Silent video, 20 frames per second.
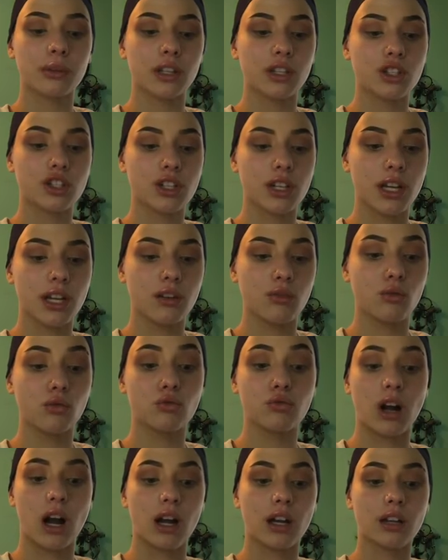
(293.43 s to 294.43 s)
with the shade
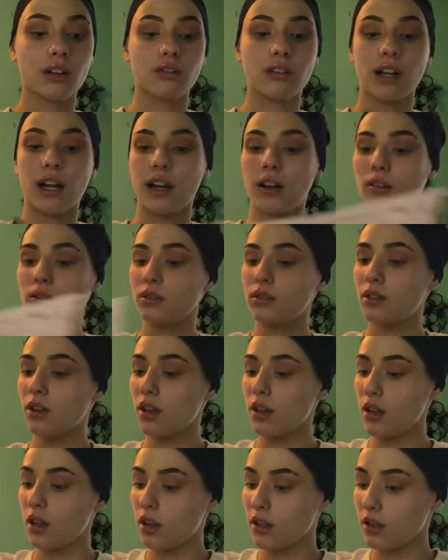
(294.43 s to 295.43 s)
Rockin' Around,
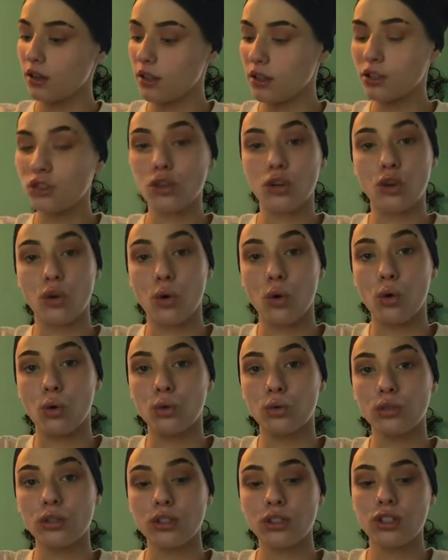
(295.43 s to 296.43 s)
this
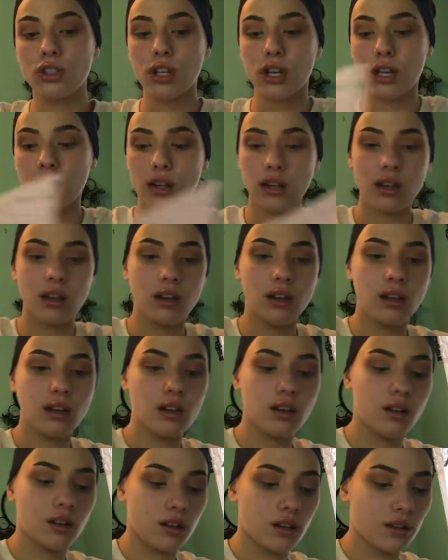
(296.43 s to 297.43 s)
gold shade.
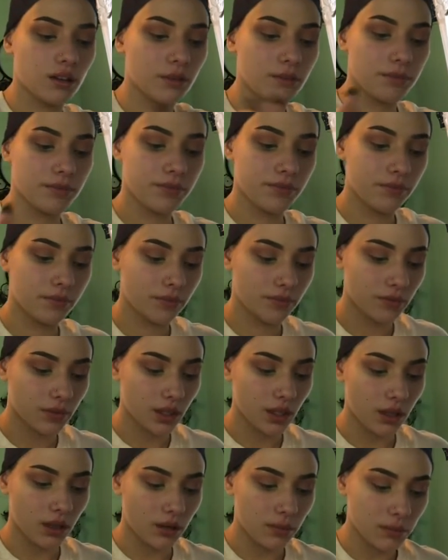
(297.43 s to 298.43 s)

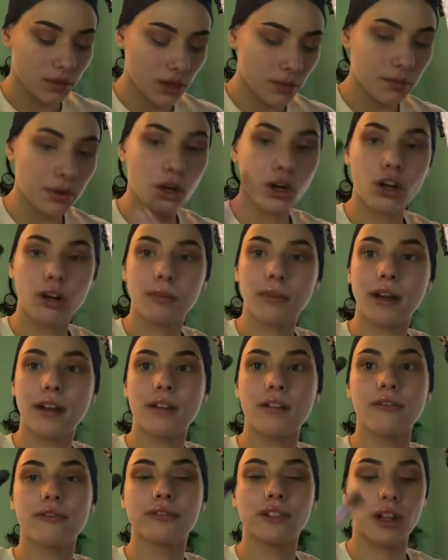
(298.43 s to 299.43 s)
I'm going to put it on
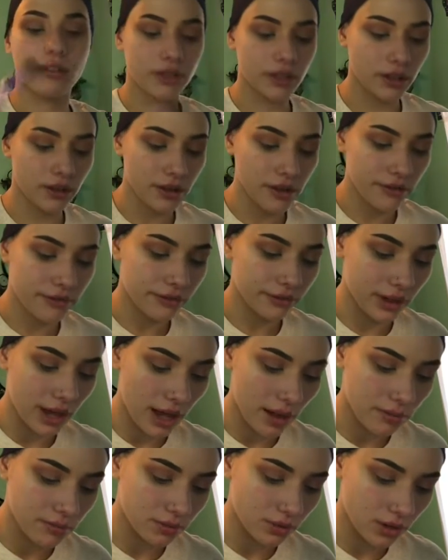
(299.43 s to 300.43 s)
my fluffy
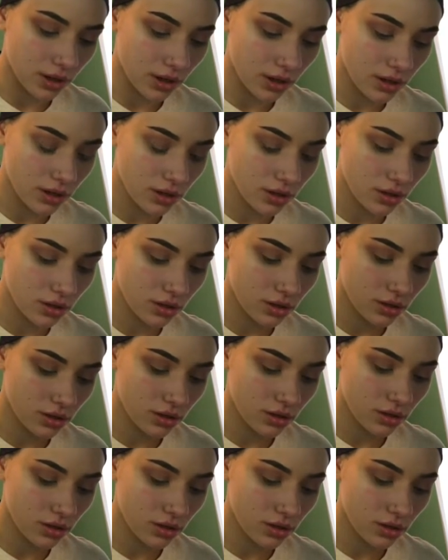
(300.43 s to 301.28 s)
flat brush